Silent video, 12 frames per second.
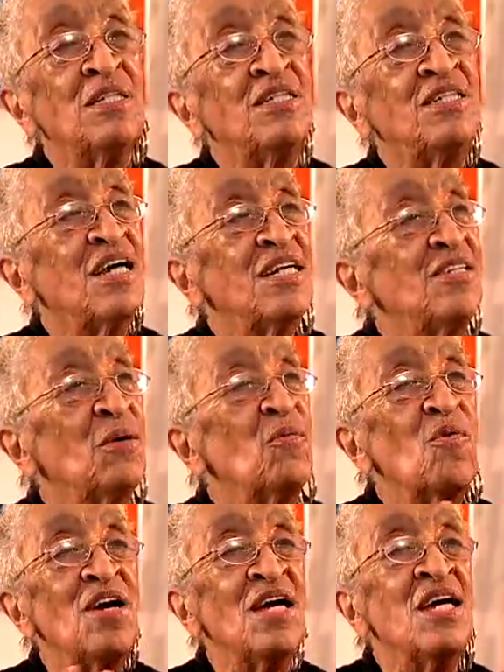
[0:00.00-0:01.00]
was such a
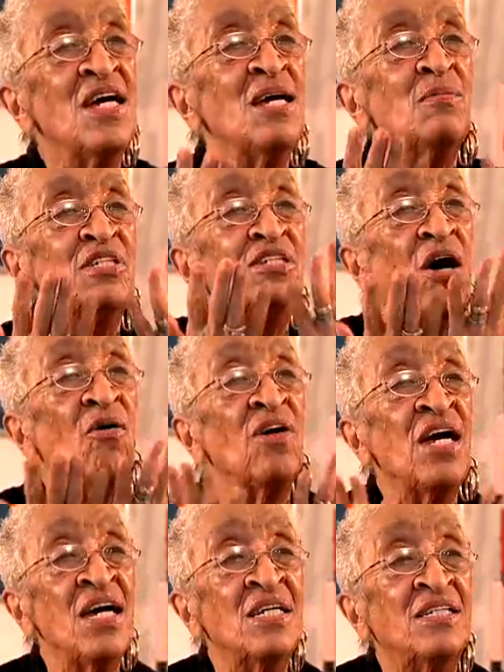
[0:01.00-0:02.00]
one. It was so
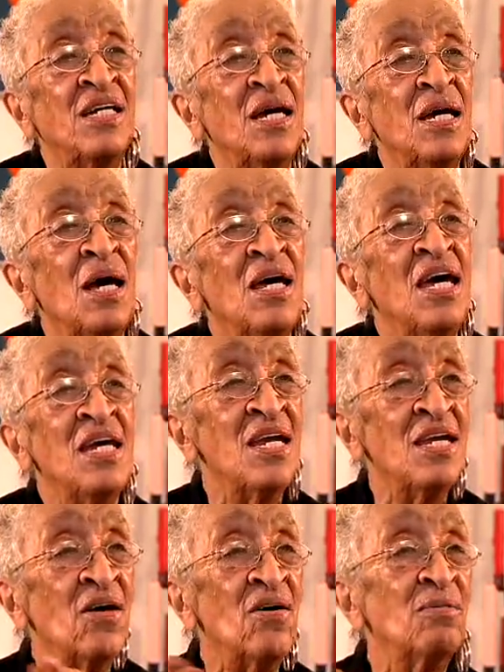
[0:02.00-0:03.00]
easy. He
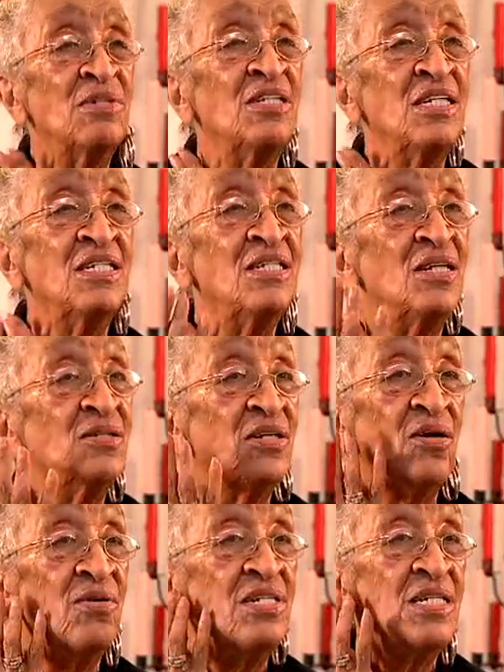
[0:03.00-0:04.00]
didn't know it was easy. It was
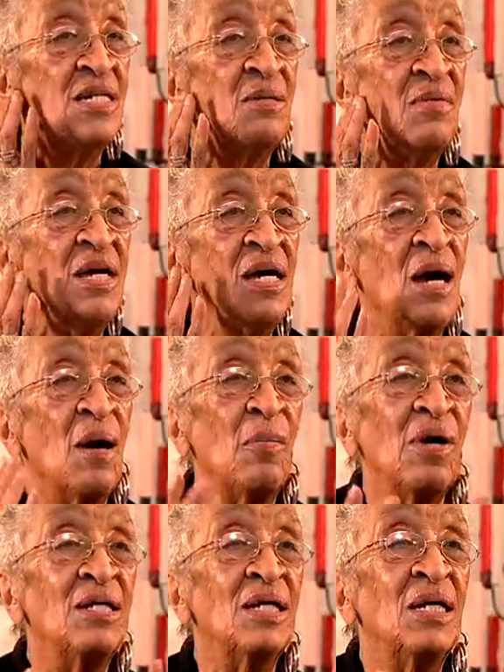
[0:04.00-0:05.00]
so easy to me.
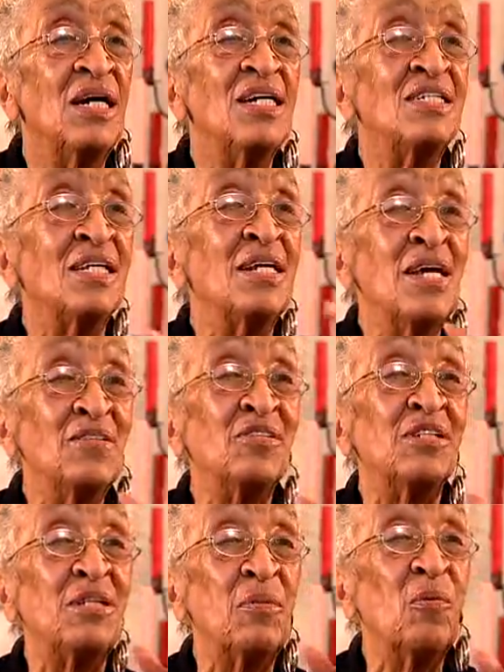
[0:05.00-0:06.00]
But it's an
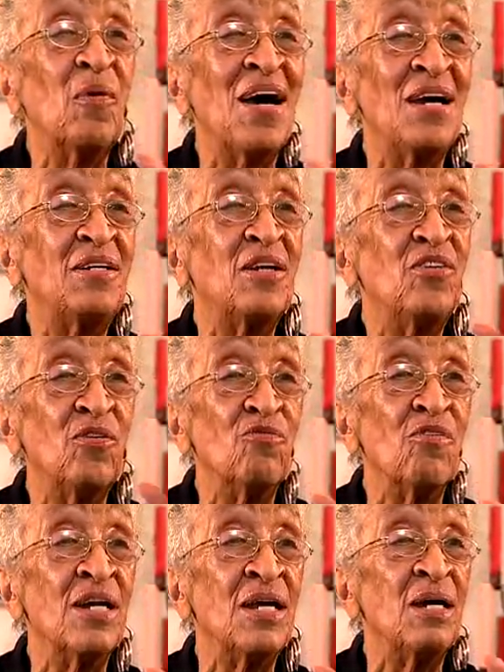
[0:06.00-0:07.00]
interesting way to
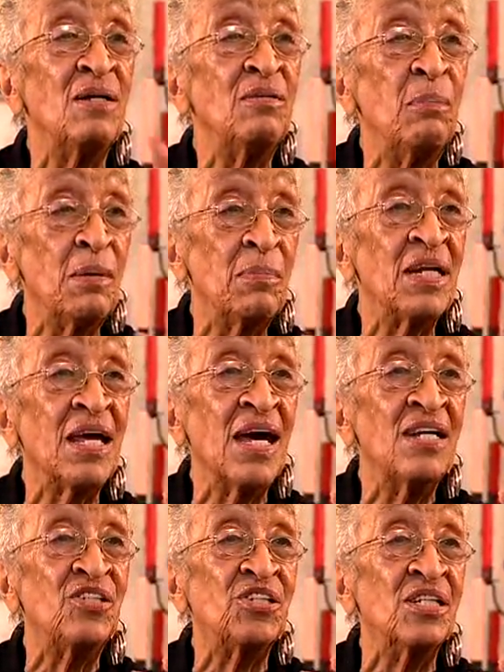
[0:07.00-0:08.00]
run a
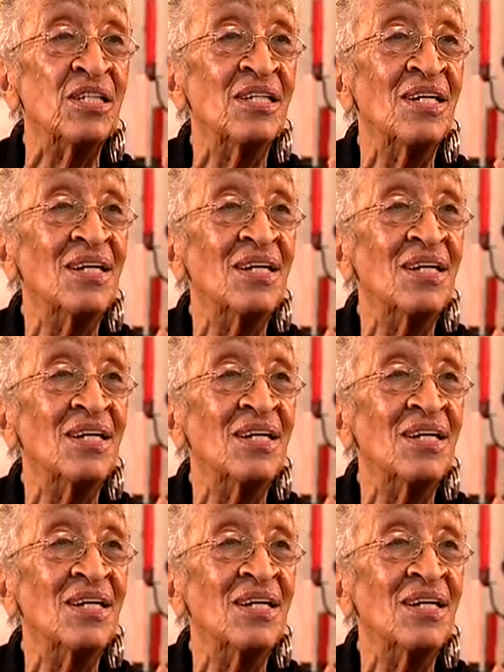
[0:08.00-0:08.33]
publication.